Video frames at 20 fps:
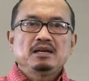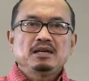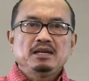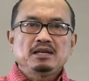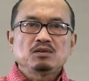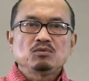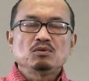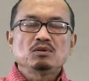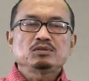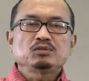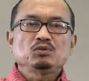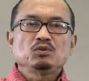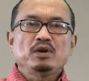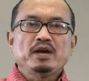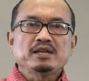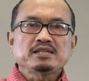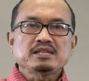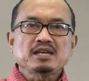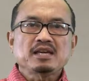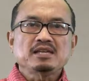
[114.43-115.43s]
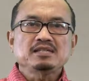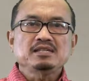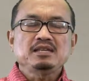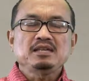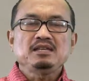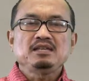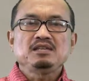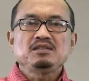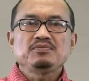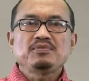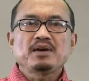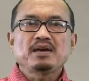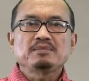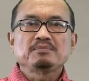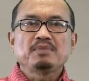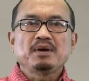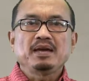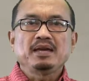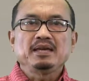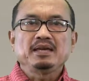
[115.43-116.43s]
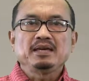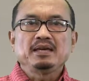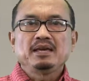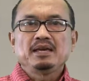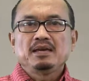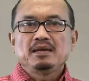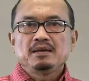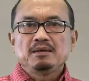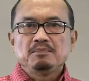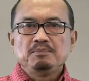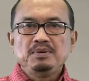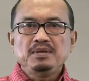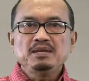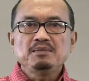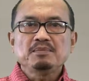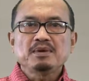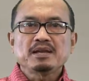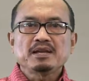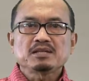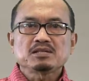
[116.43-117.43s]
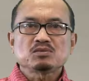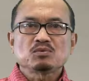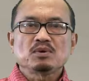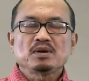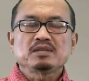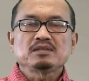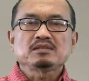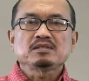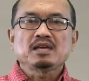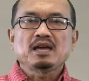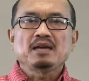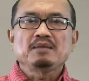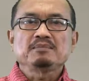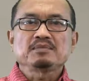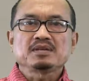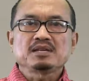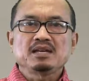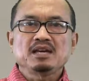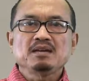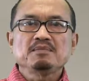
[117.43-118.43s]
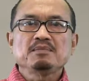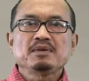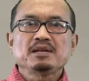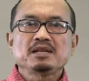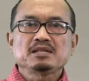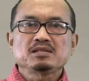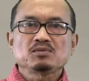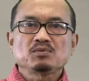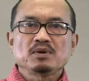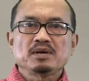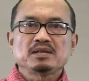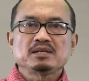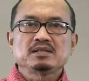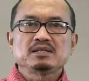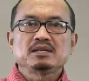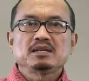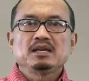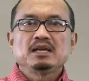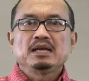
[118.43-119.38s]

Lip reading: equal to SSE divided by B minus 1 times K minus 1